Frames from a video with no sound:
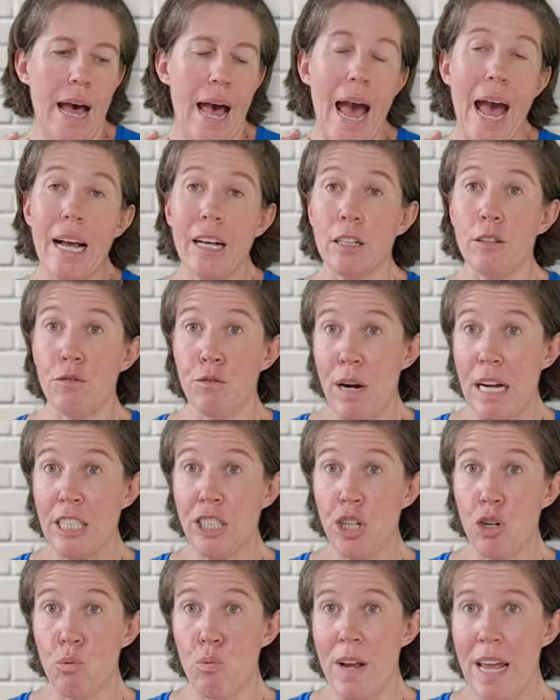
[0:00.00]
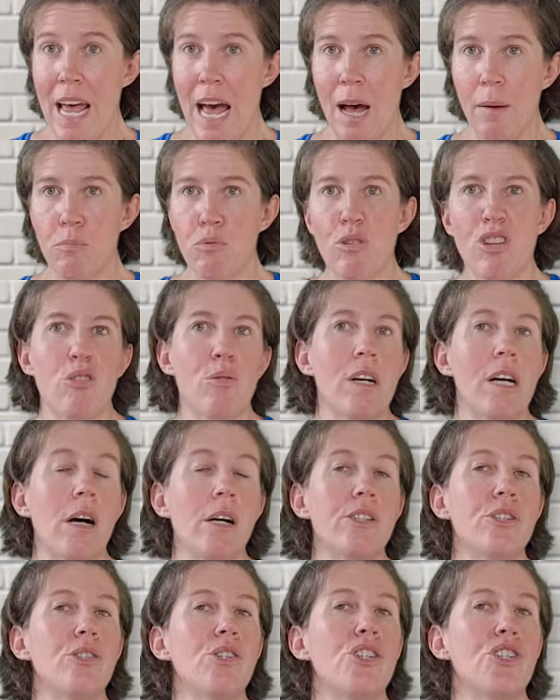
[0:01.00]
Ankle fracture rehab with
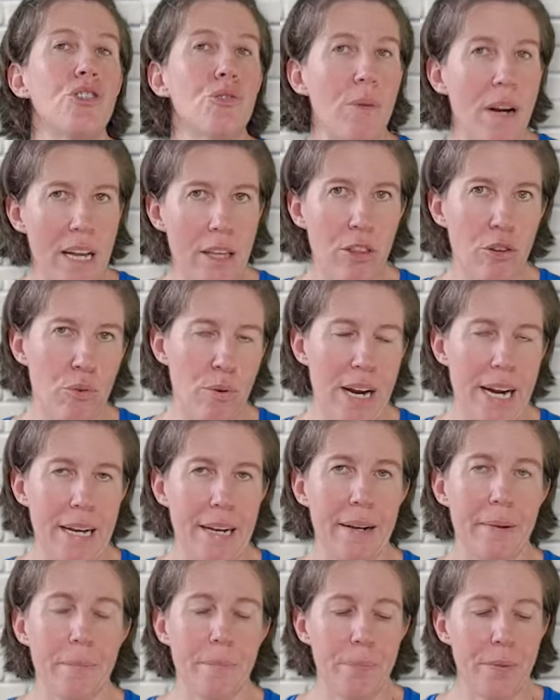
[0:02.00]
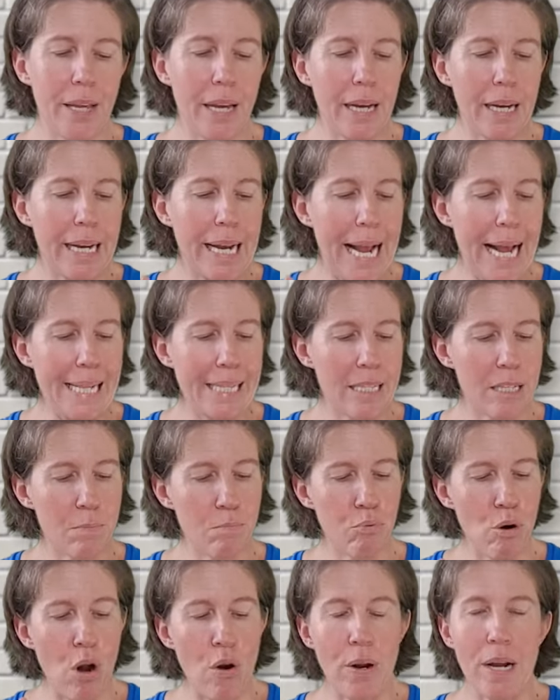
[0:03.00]
regards to strength training gets
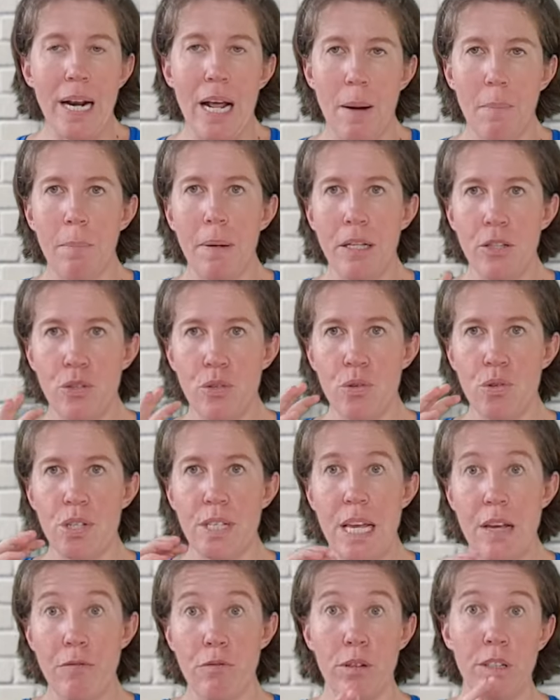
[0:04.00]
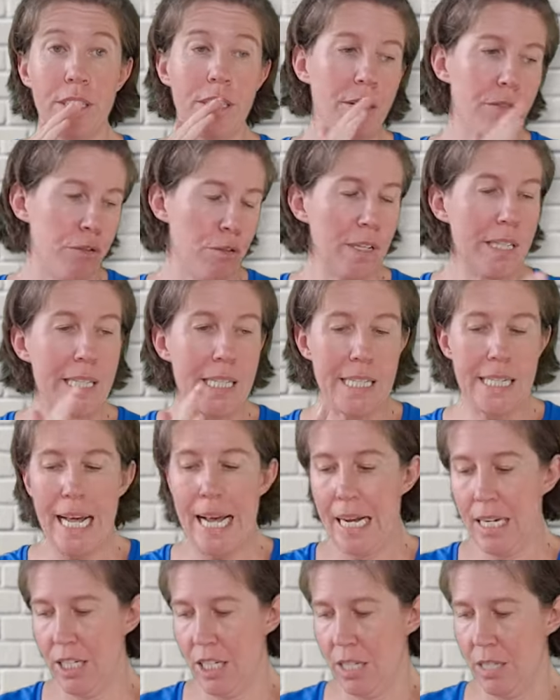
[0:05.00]
broken up into several different
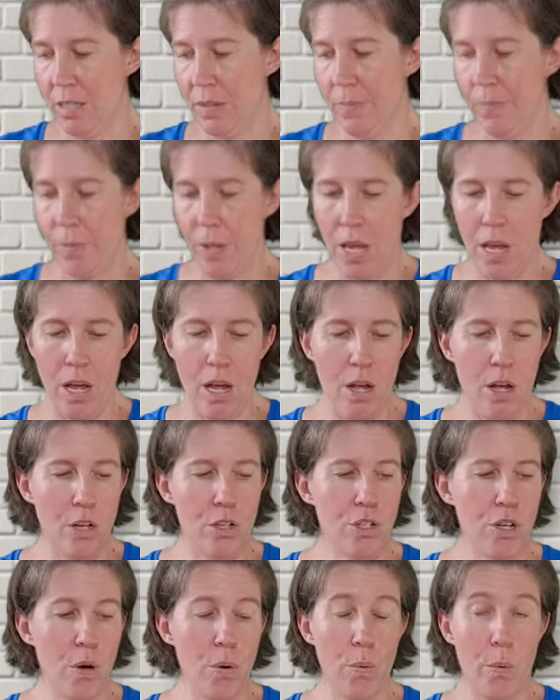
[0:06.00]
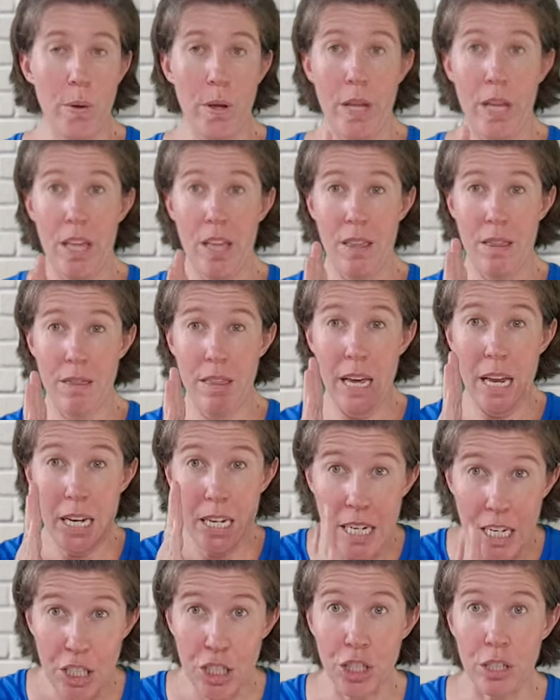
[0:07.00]
stages. So the
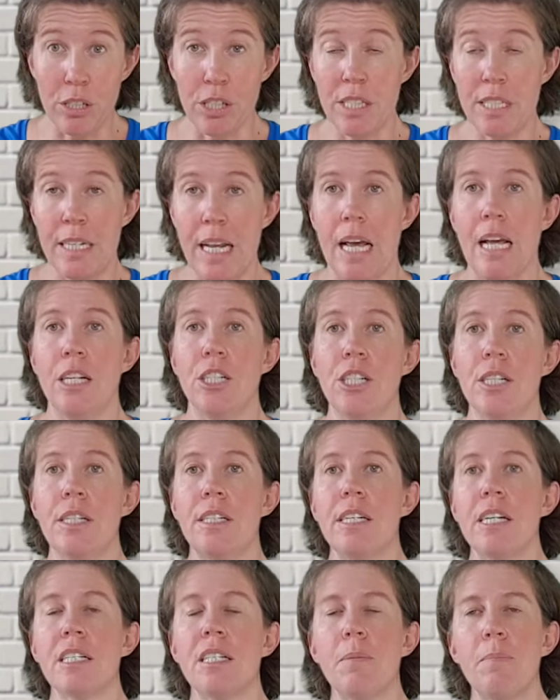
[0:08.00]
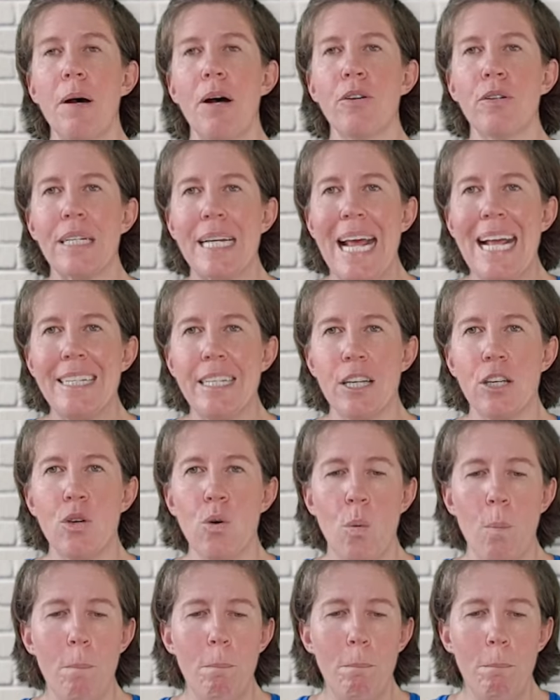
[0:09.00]
initial stage is just about getting
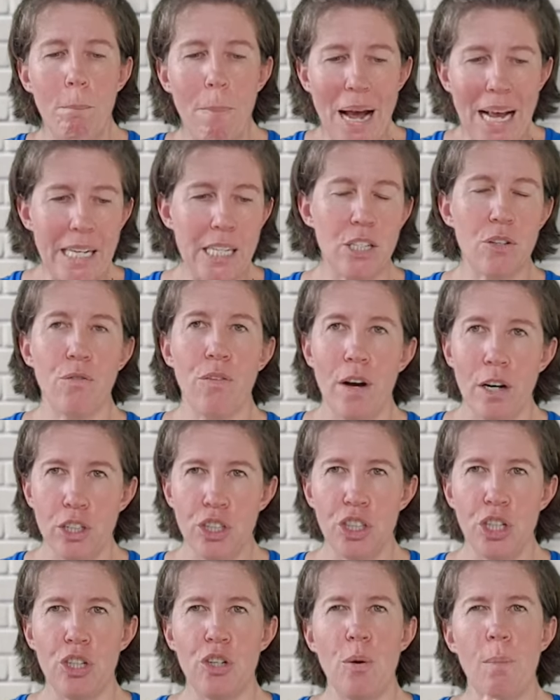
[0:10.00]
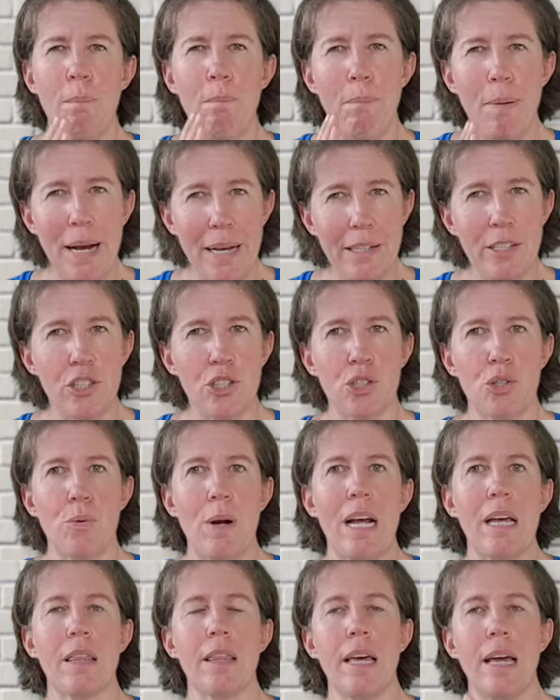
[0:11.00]
your base function, your base
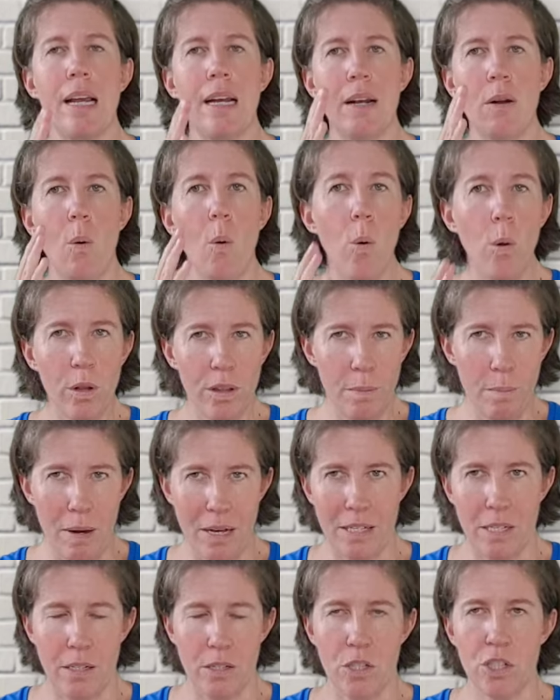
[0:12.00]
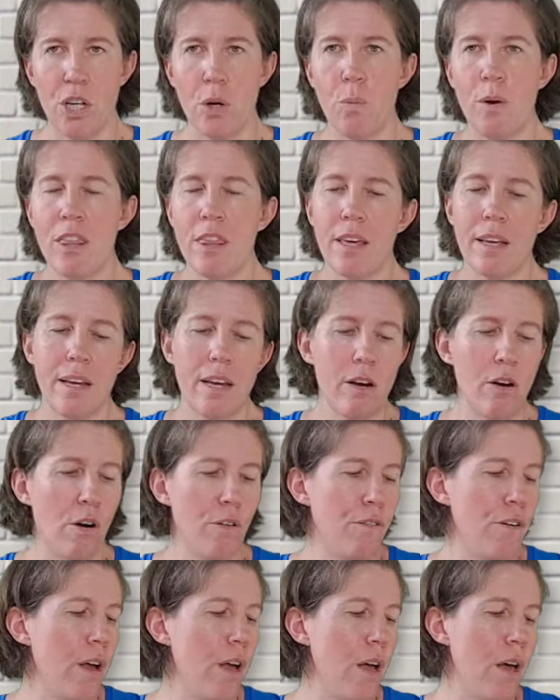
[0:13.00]
strength in all the muscles. So we're thinking
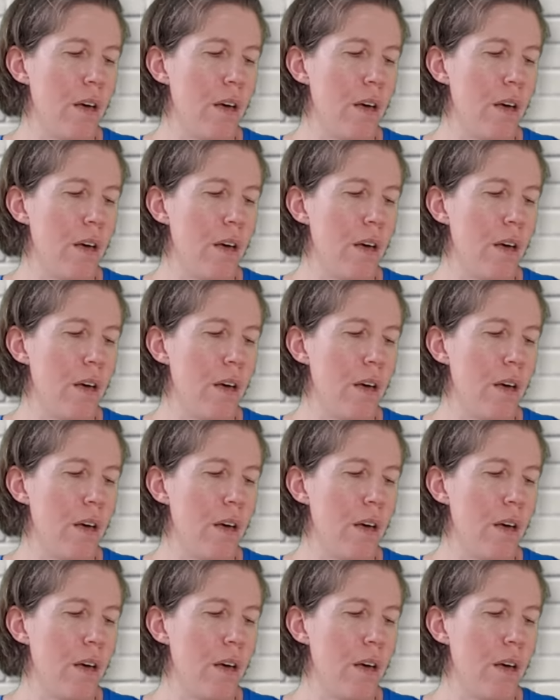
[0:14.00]
of